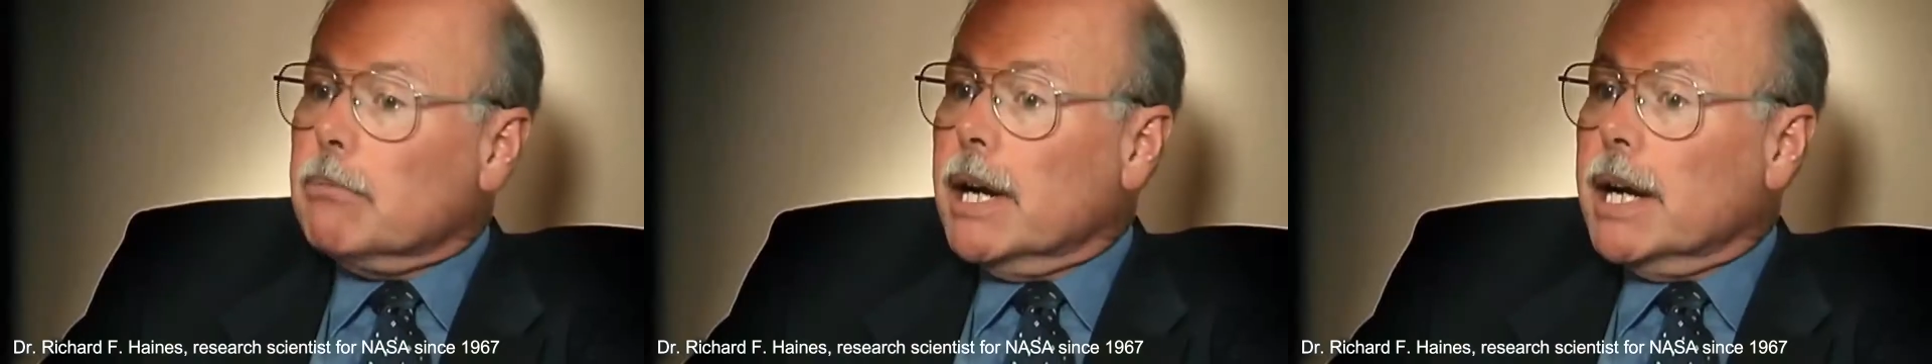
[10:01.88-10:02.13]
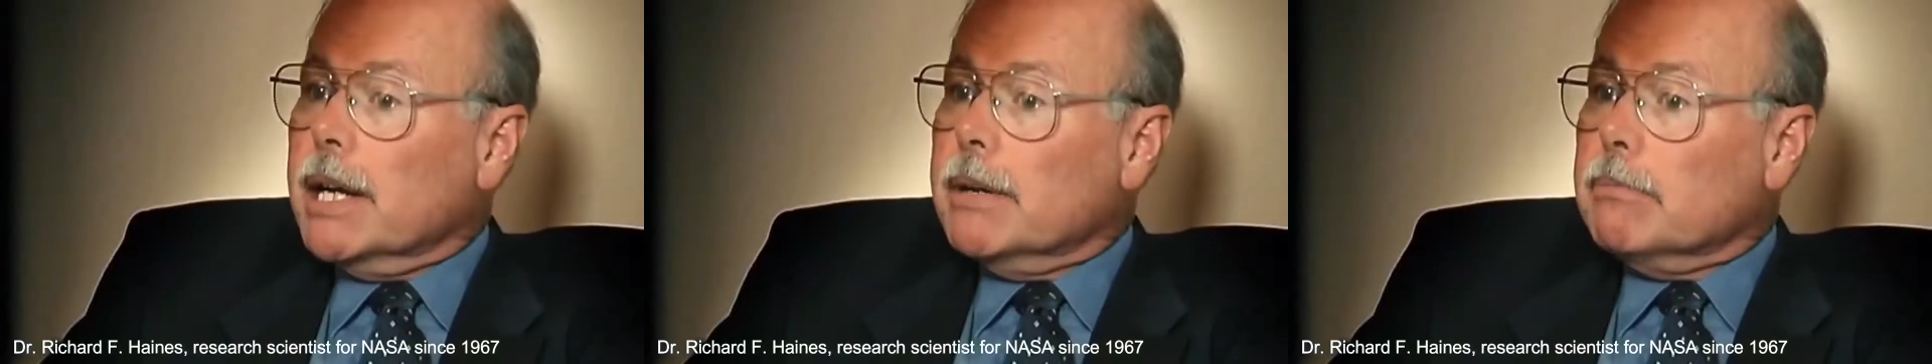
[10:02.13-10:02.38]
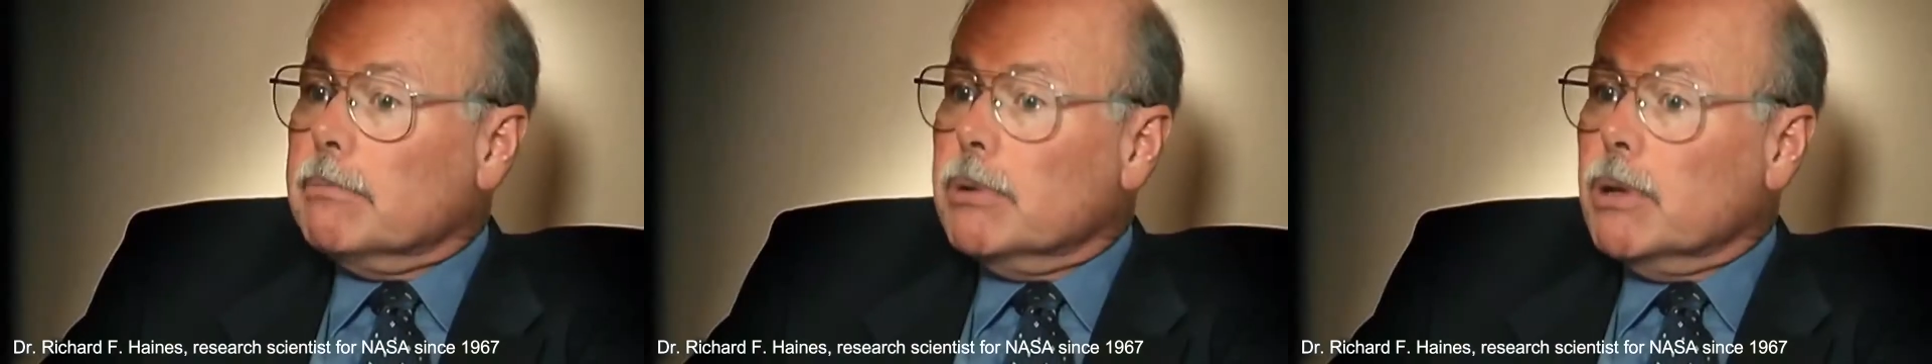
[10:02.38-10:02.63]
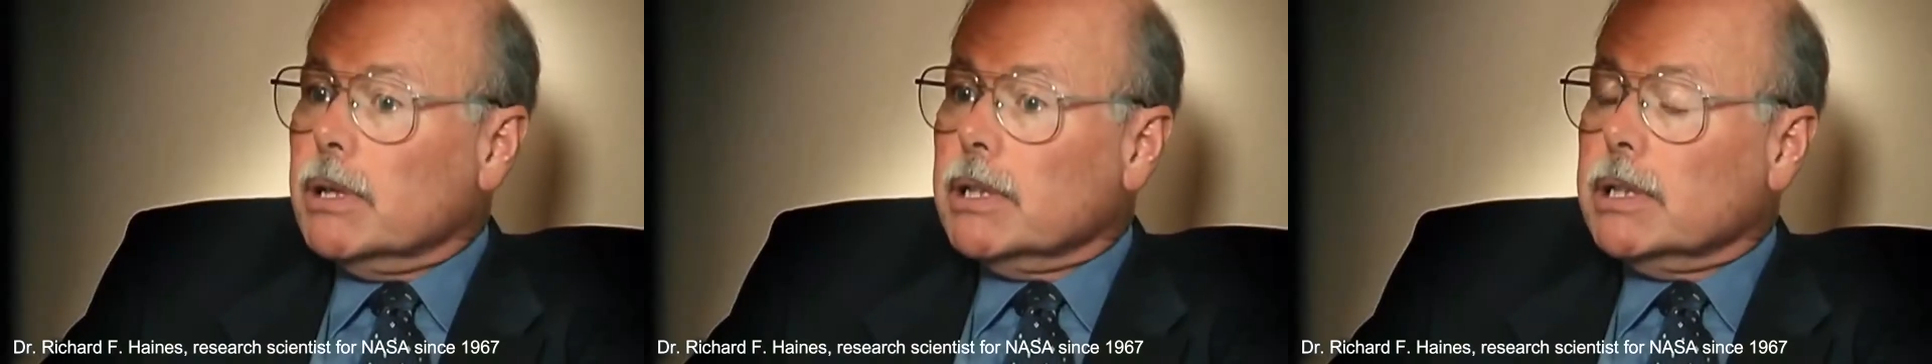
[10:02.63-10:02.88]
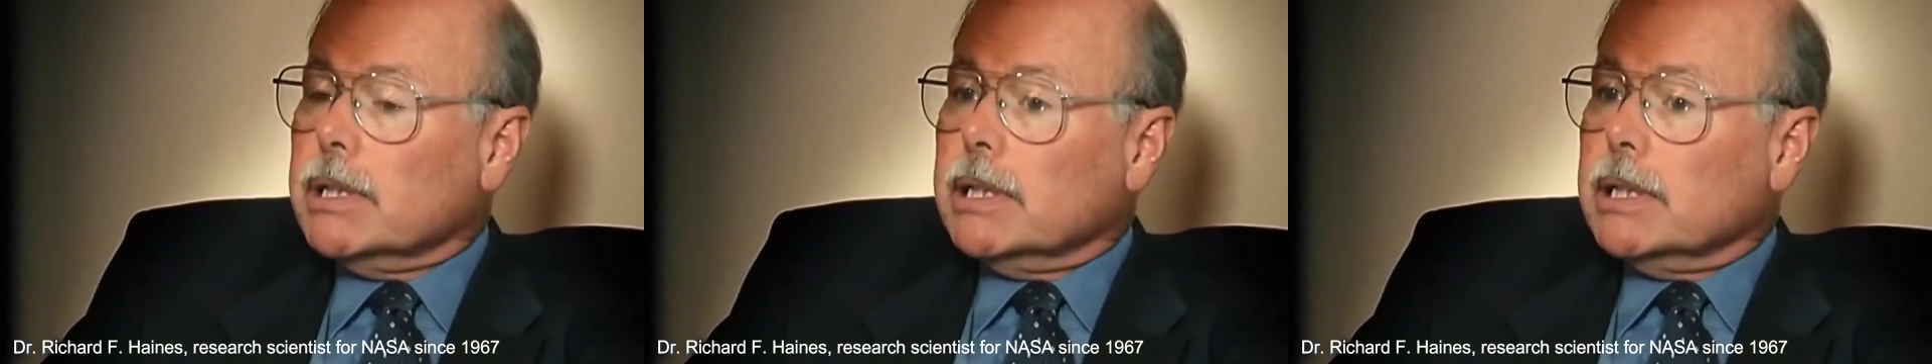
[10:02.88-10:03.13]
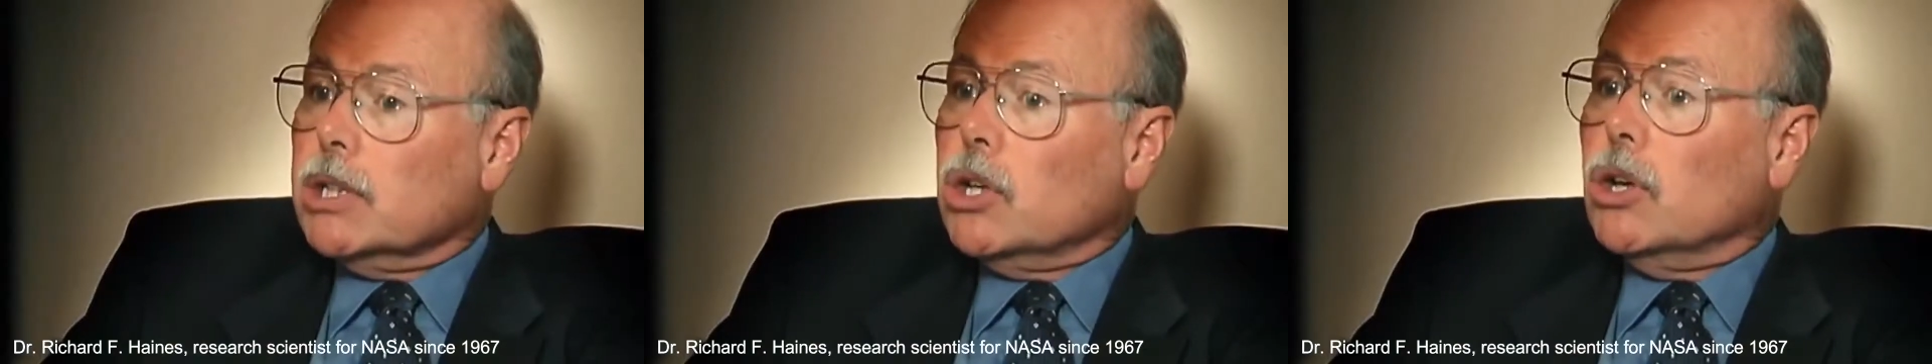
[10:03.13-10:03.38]
my book
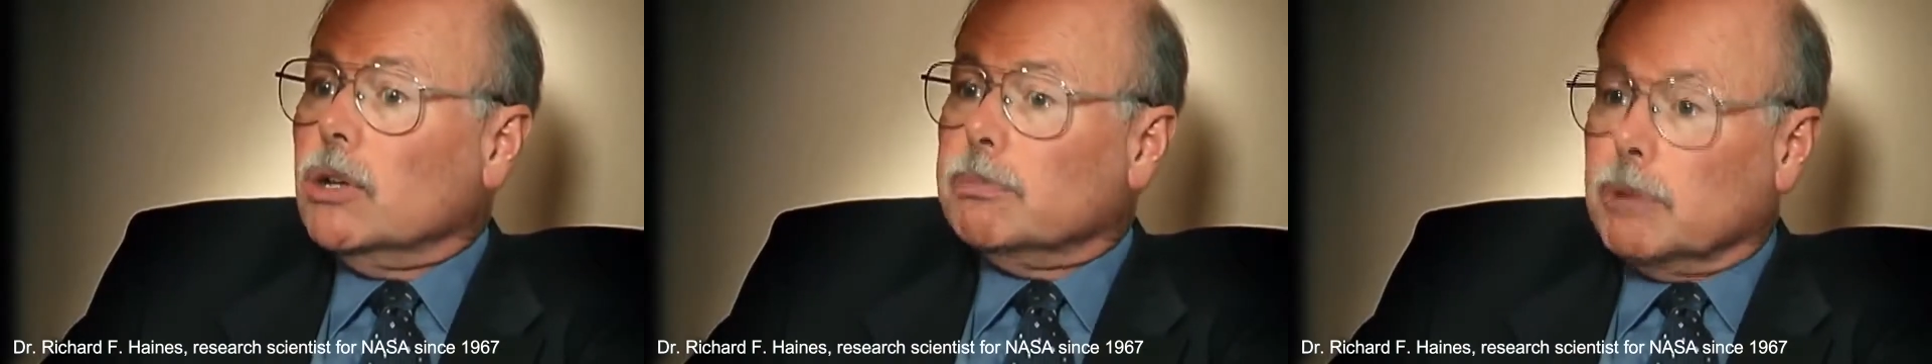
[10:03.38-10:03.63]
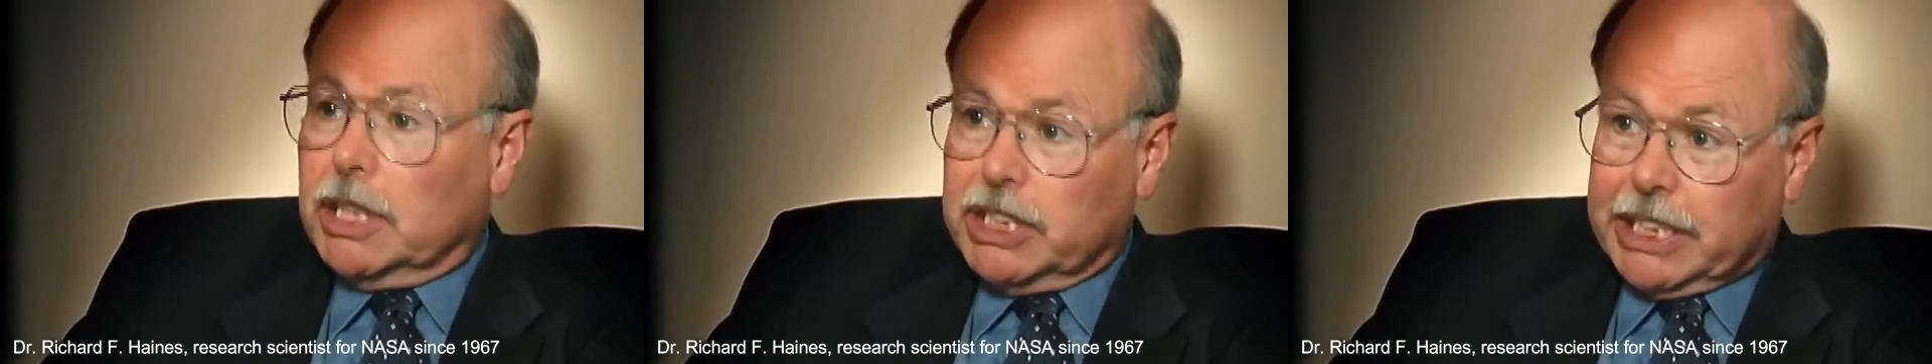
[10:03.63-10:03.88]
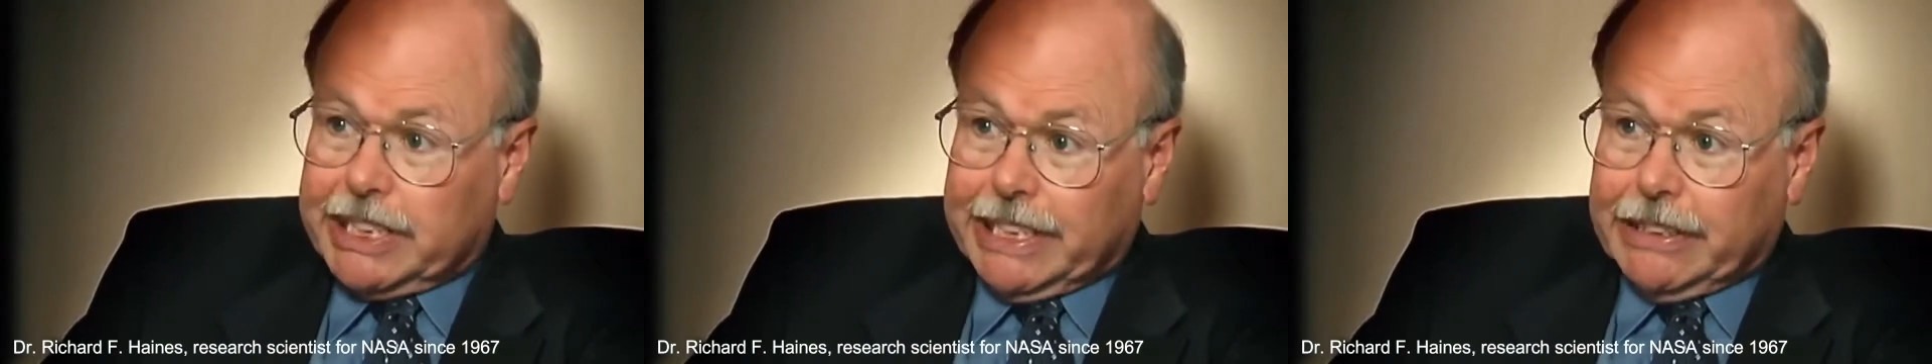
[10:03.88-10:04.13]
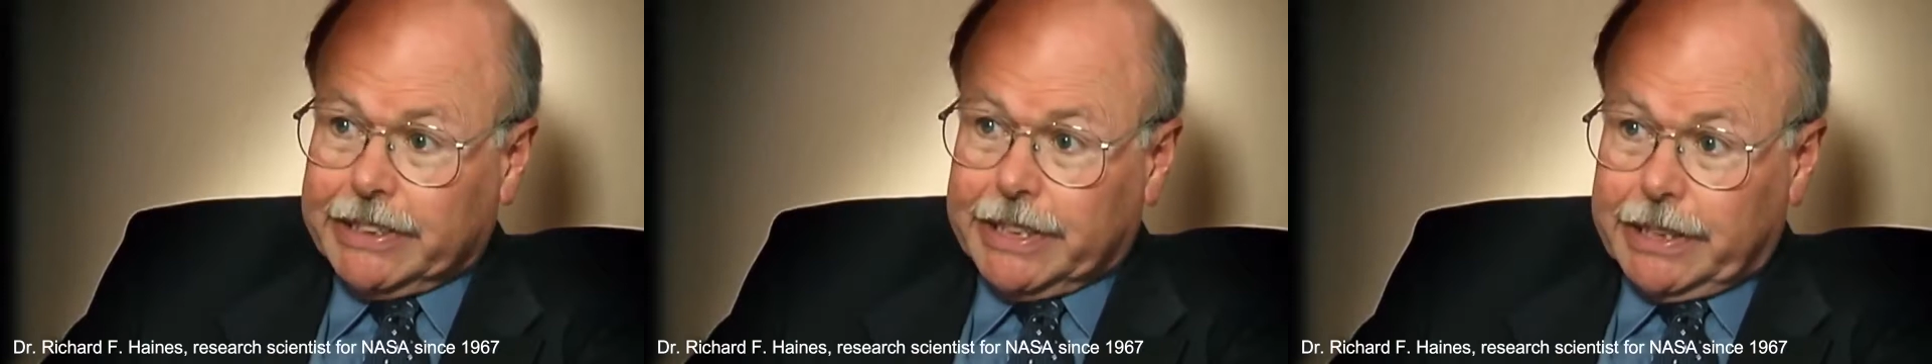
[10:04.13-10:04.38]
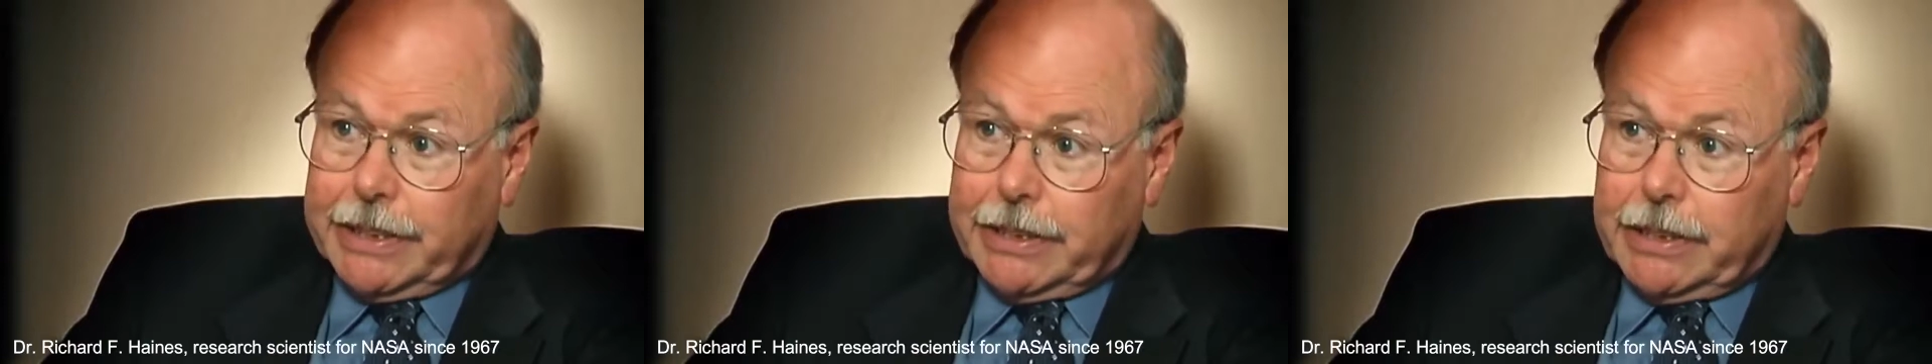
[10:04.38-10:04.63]
called Project Delta